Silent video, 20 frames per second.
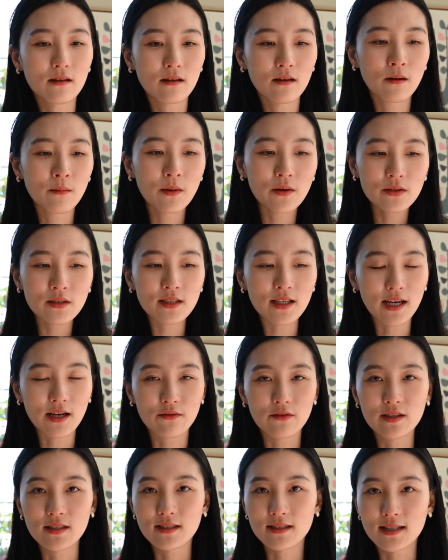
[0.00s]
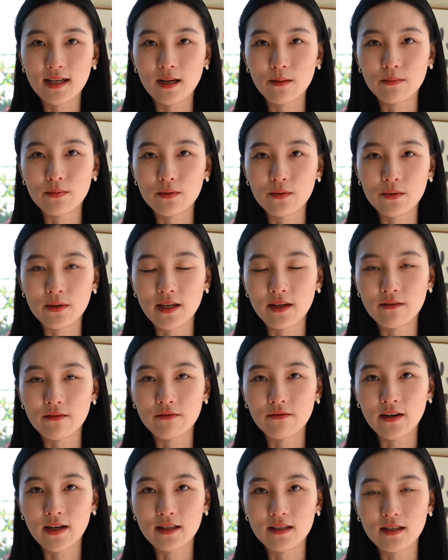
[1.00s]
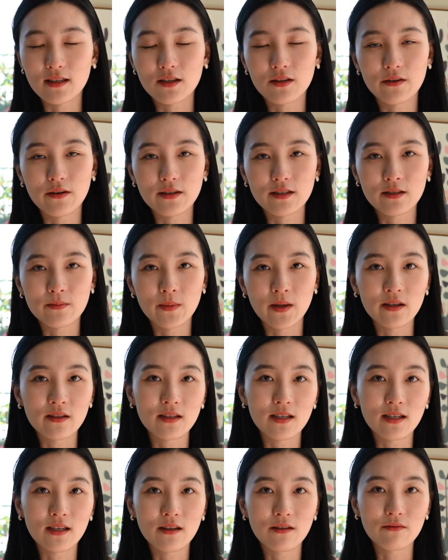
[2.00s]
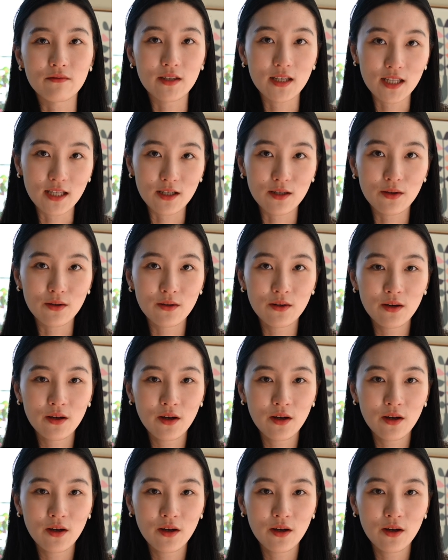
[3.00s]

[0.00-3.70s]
almost every step you can find a corresponding video.